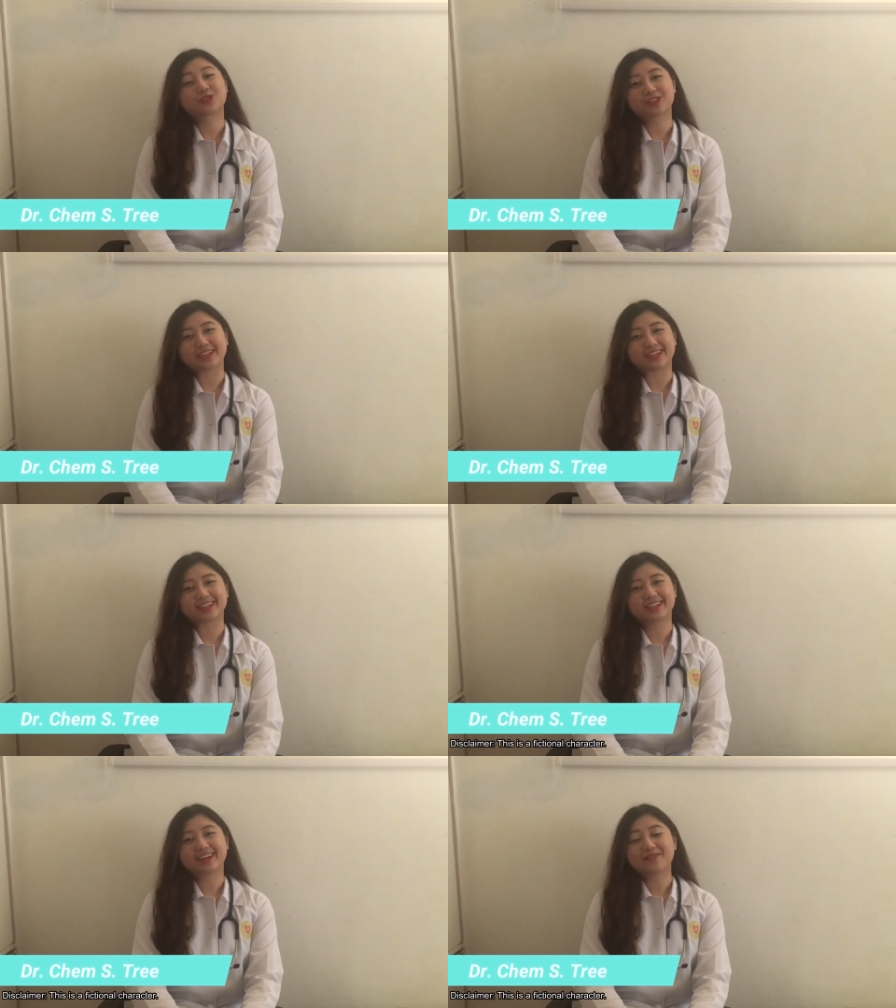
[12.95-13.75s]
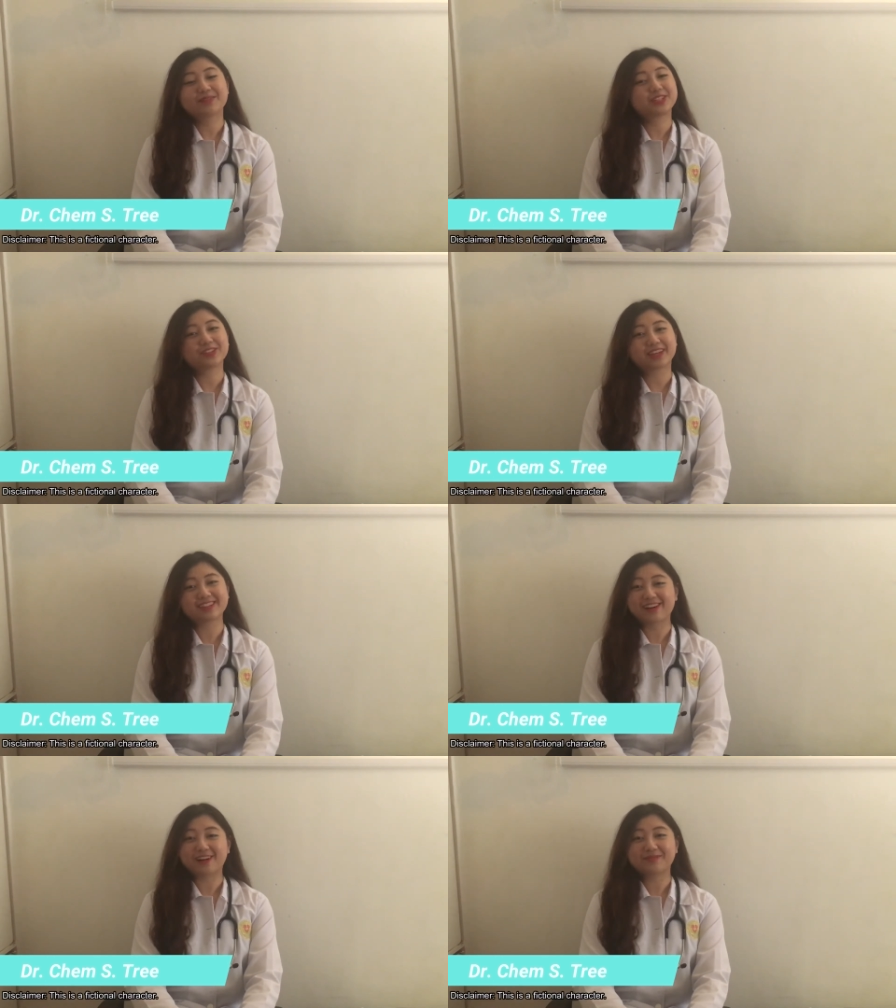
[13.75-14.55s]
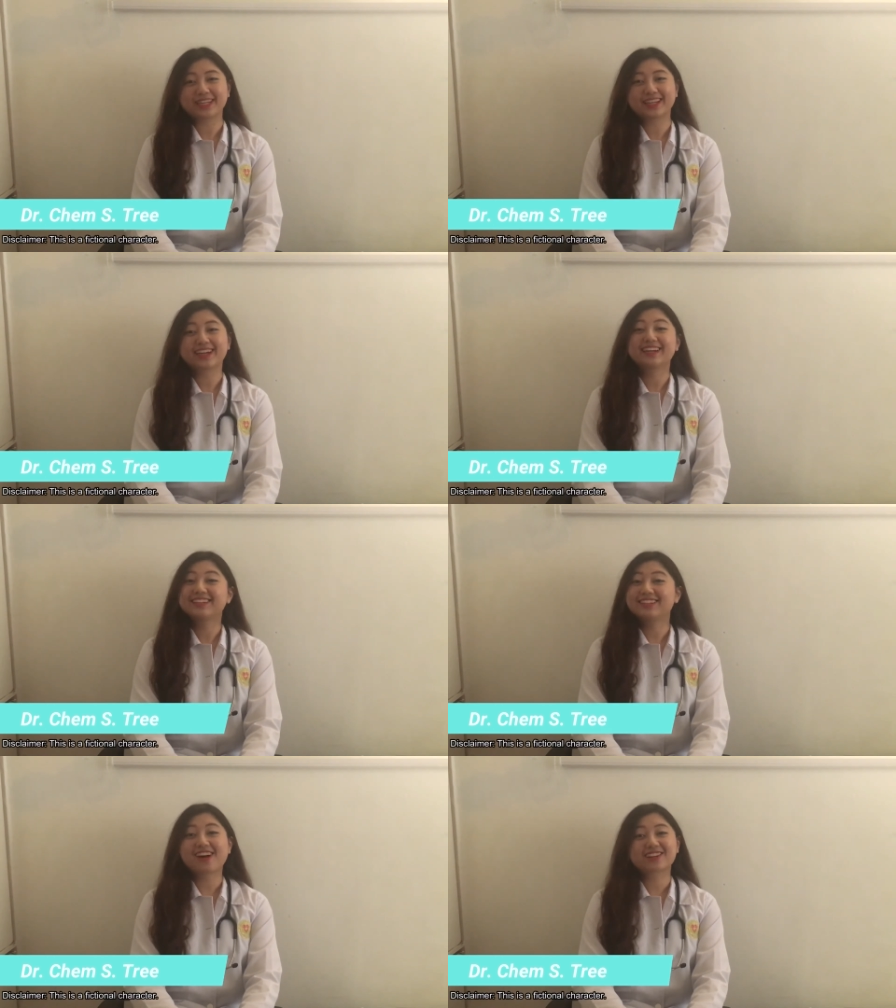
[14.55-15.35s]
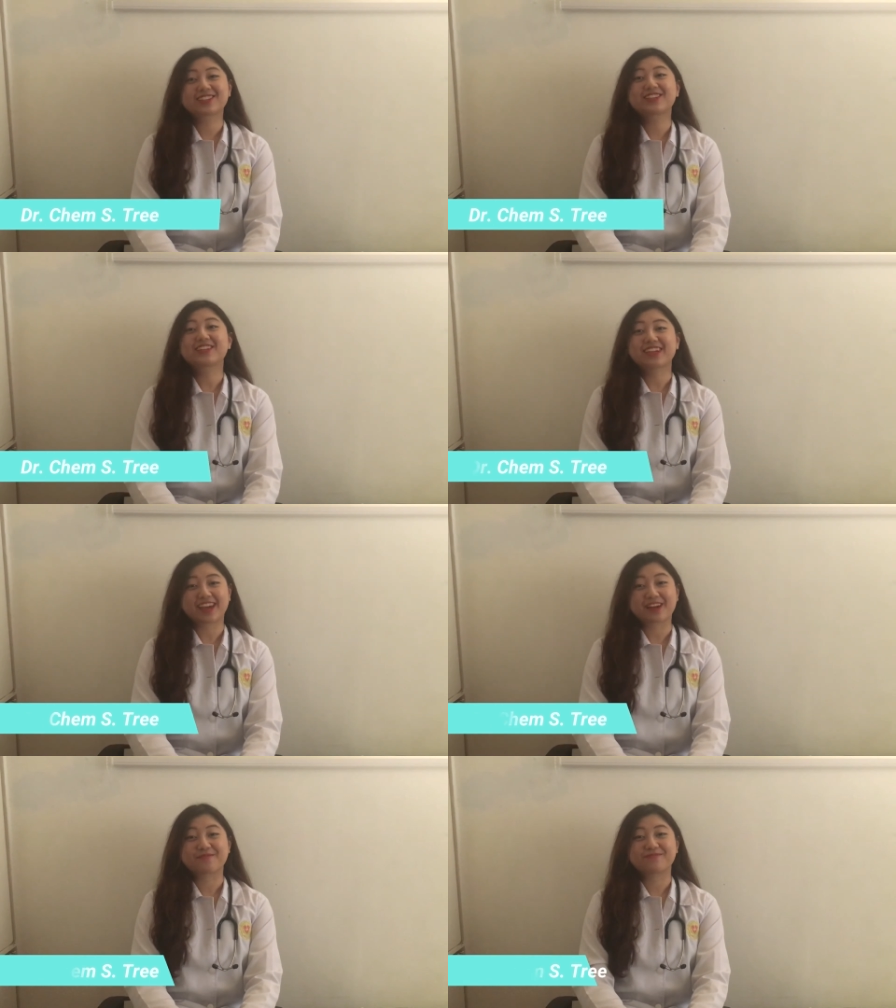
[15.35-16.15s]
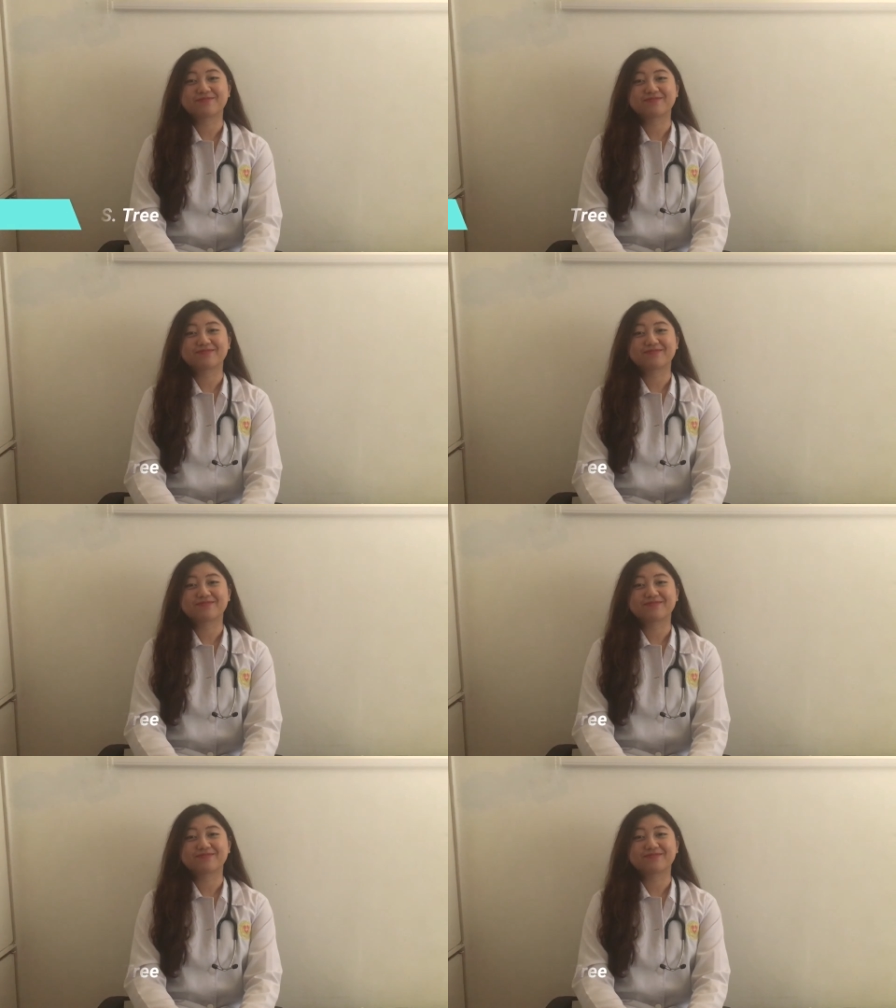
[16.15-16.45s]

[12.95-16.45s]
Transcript: Tree, but you can call me Dr. Chem.